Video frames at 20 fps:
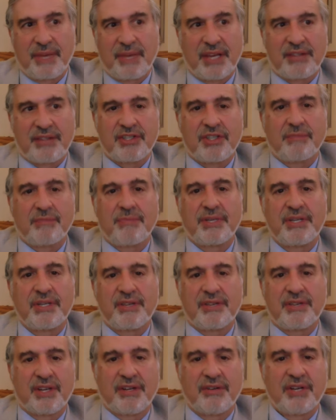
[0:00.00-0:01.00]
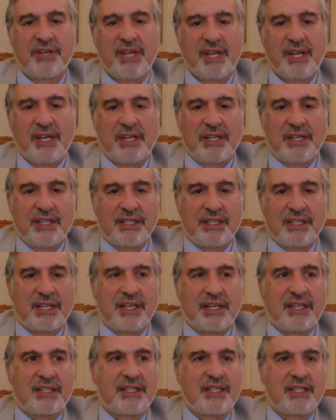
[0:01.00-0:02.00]
with Beth Shapiro,
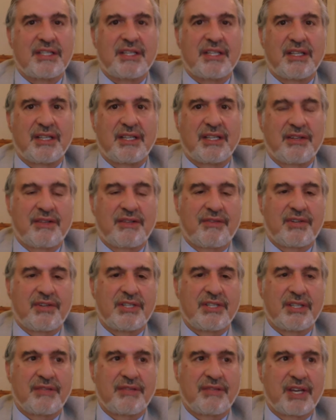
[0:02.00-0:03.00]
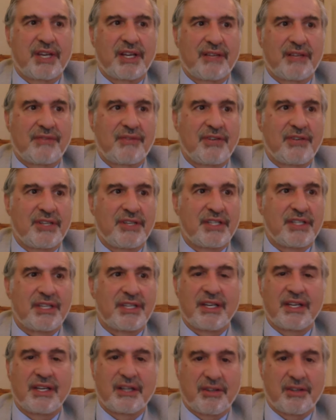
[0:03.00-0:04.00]
a scientist at the University of California,
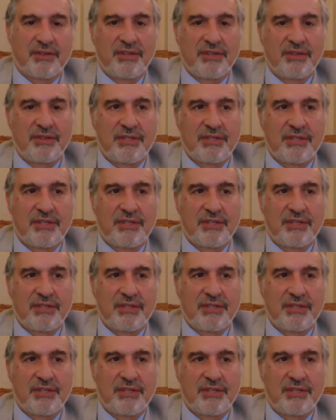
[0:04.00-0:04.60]
Santa Cruz,